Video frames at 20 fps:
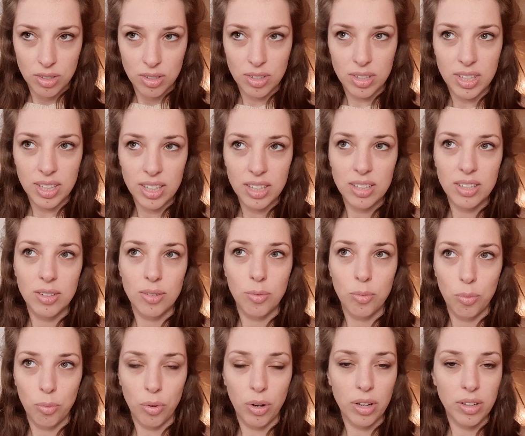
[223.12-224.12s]
did
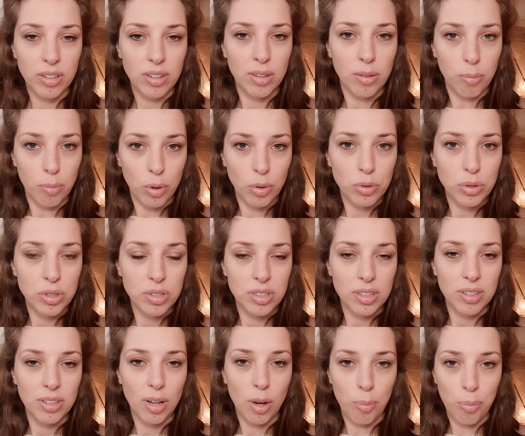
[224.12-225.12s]
want the most
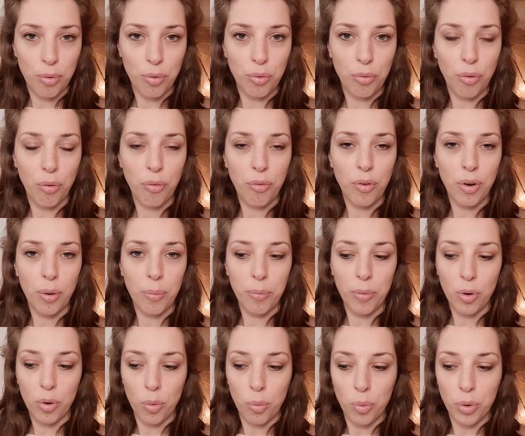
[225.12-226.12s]
approval from,
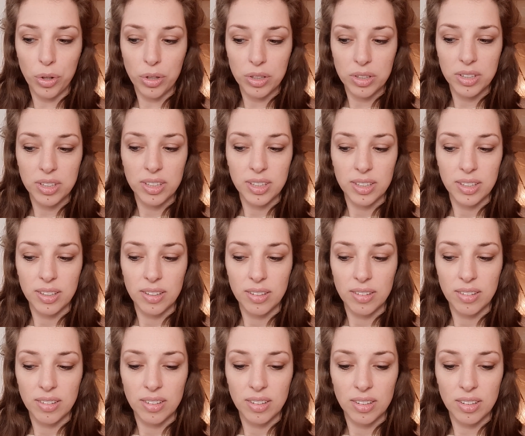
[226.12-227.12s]
or worked
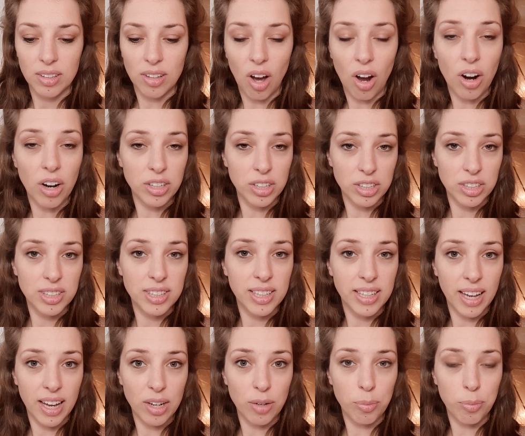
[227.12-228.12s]
the hardest to
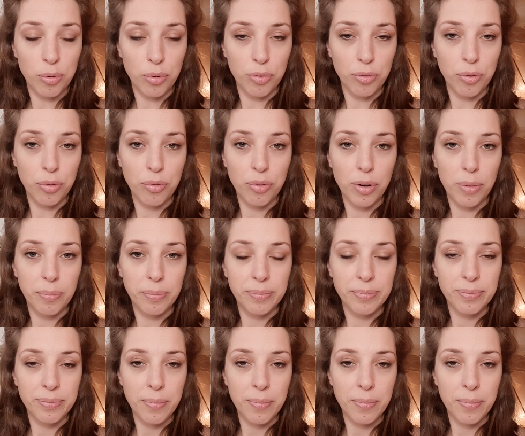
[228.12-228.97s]
get approval from?